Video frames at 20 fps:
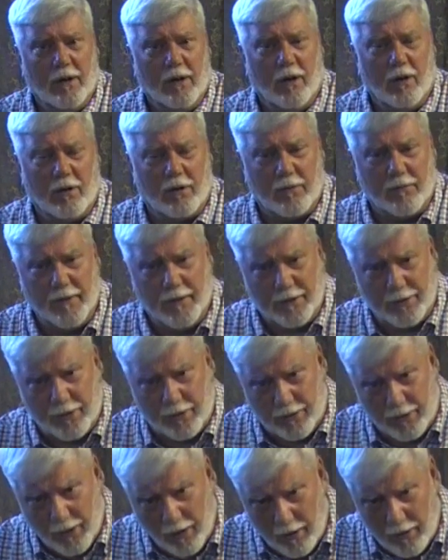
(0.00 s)
or commits
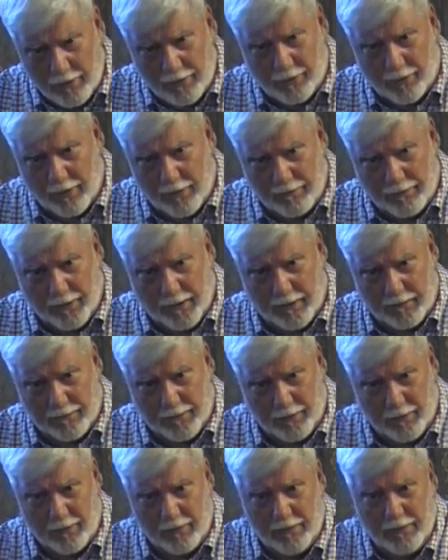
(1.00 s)
adultery,
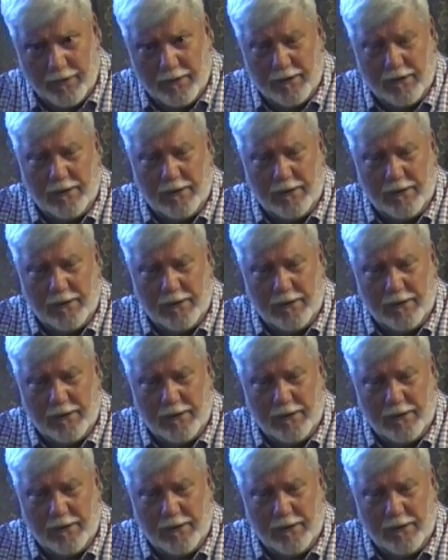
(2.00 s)
people.